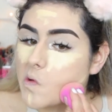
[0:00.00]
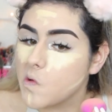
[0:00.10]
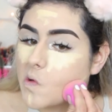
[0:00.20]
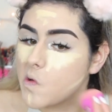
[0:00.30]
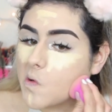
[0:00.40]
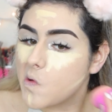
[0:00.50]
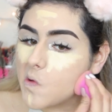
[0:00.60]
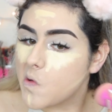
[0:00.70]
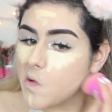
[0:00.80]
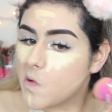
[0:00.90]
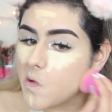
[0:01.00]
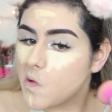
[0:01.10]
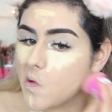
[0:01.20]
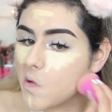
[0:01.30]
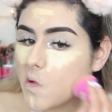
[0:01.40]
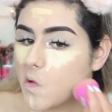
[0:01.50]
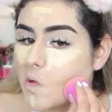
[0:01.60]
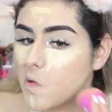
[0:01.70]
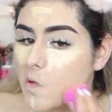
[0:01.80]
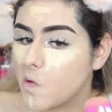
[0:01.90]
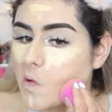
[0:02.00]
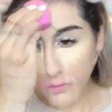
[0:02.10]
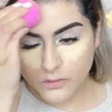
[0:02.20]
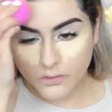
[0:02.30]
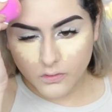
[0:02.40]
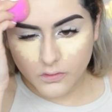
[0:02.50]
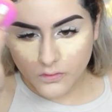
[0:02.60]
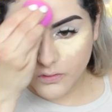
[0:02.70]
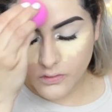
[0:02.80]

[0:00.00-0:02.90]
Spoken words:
Nobody speaks.